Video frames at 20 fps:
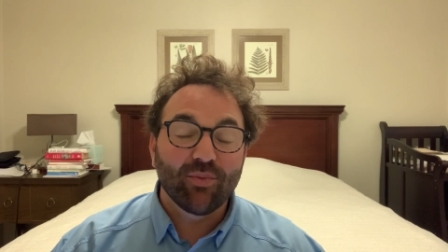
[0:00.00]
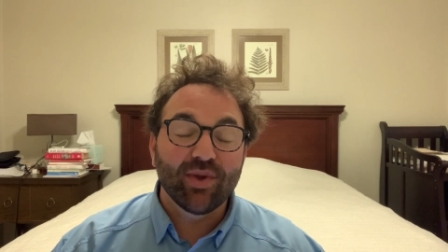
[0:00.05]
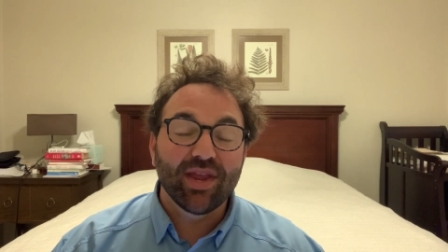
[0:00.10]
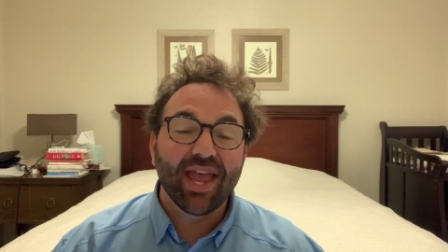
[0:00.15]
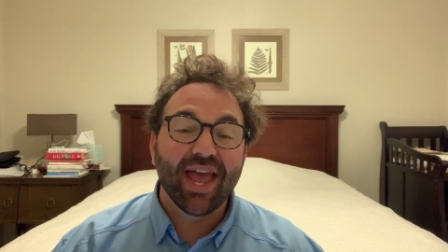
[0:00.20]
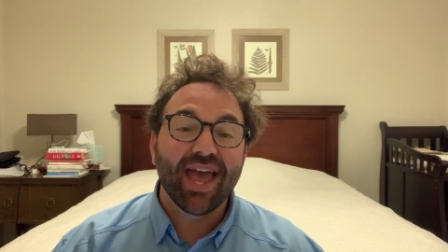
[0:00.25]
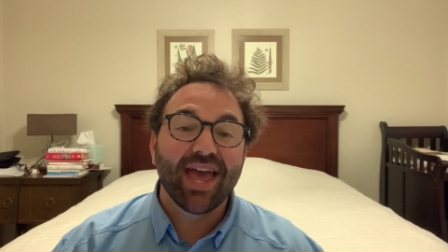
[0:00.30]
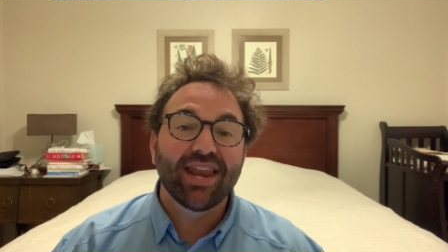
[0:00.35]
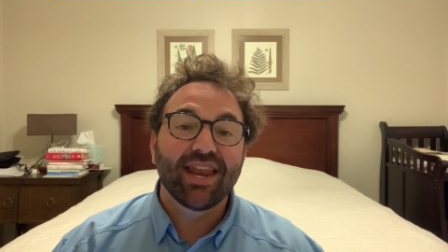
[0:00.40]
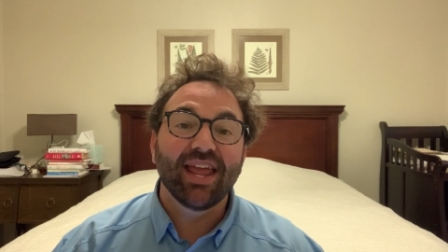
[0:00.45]
We
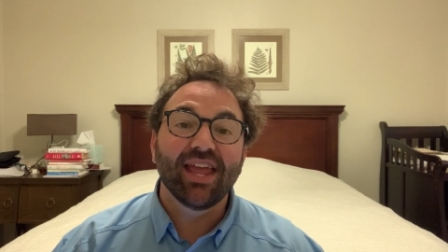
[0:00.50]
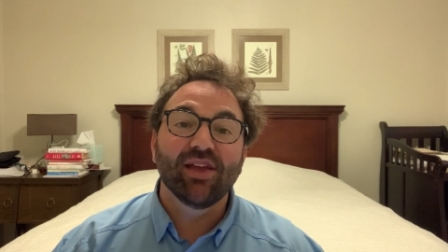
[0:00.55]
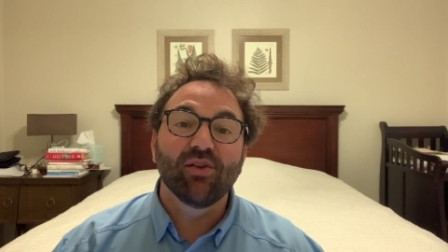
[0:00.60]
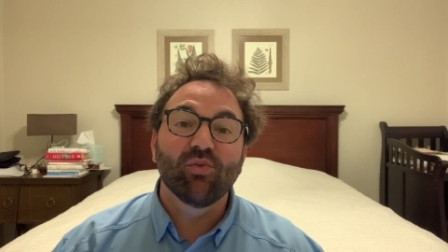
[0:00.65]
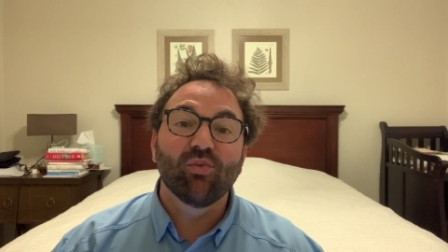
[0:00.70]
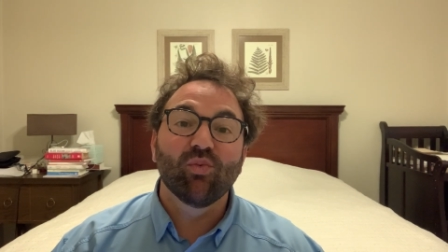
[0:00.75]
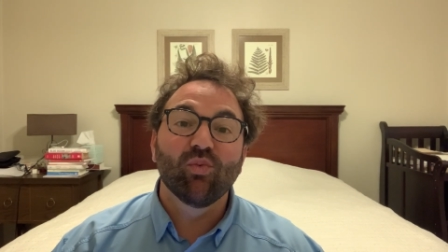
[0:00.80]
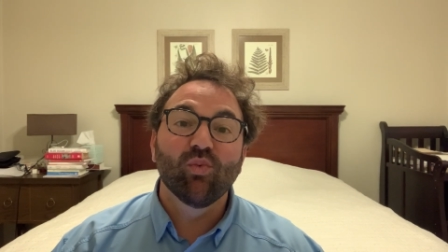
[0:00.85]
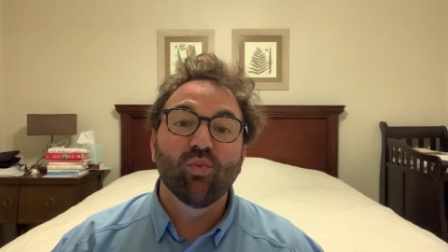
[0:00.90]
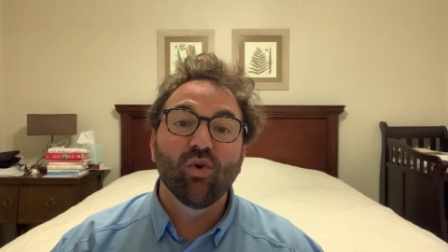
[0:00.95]
had
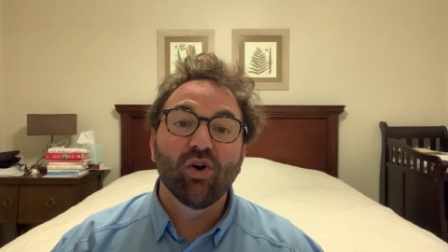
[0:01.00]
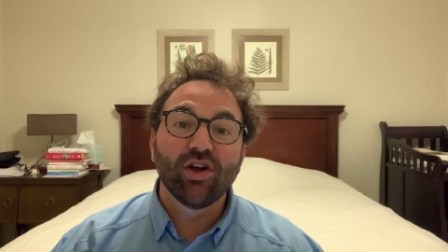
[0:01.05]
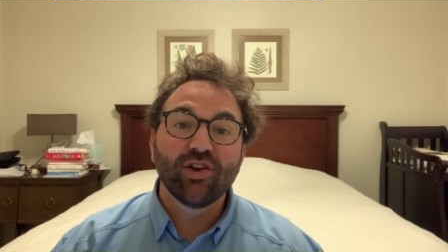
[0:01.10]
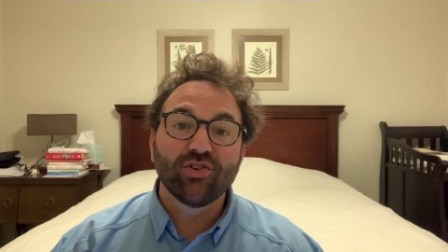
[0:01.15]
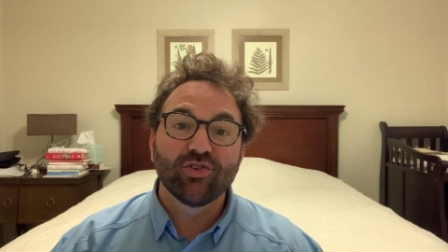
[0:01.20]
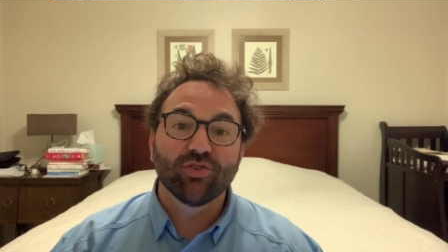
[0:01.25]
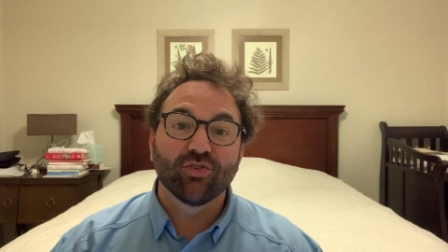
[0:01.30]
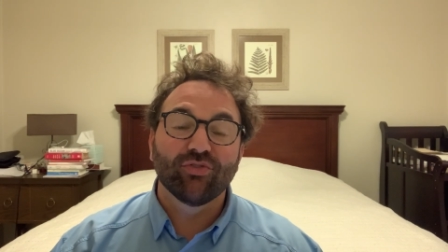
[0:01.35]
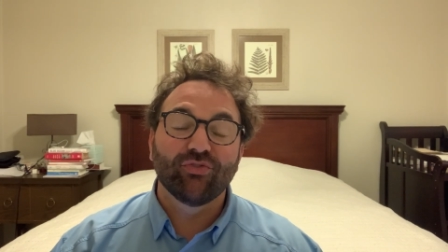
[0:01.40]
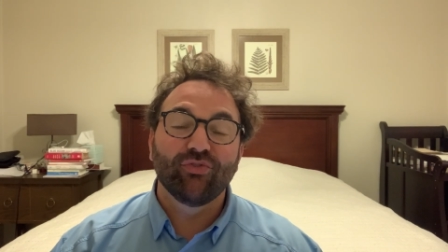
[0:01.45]
a
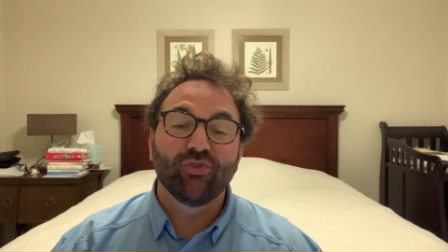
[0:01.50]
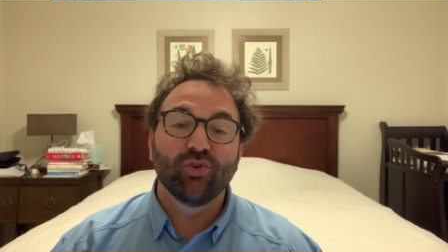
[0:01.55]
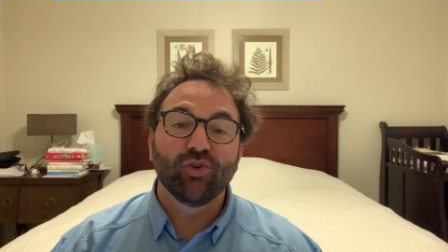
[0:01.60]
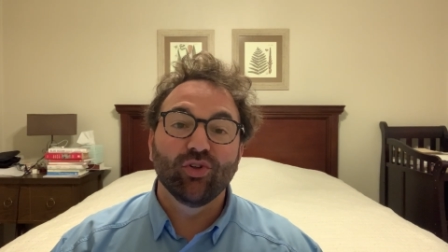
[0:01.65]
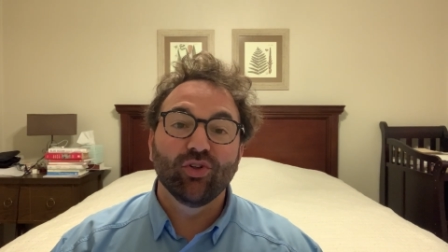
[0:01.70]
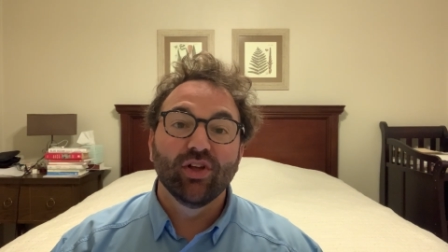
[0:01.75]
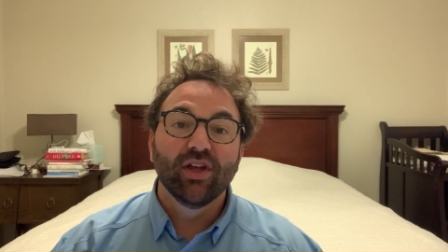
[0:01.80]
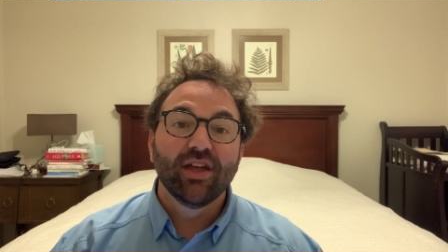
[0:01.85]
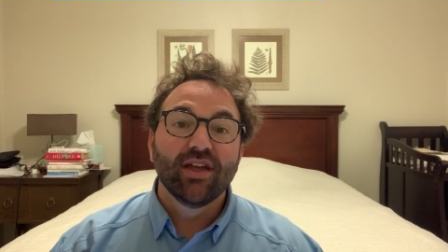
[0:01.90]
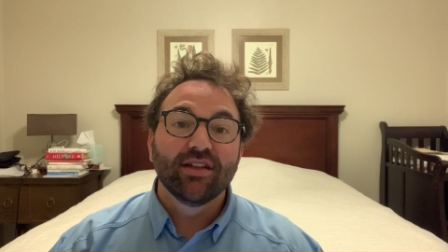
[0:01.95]

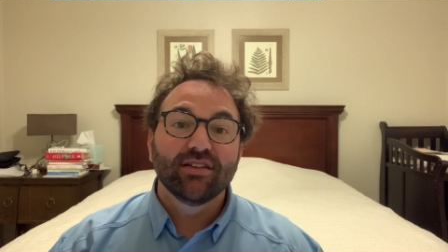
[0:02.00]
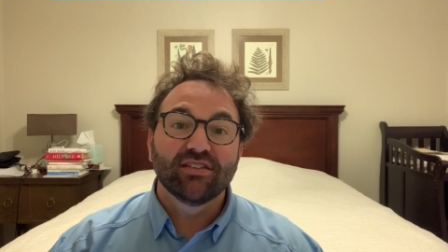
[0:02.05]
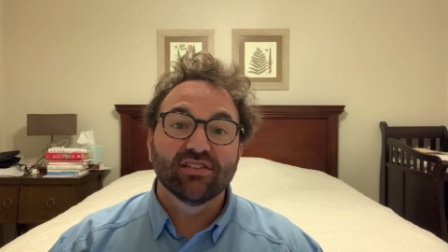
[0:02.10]
wonderful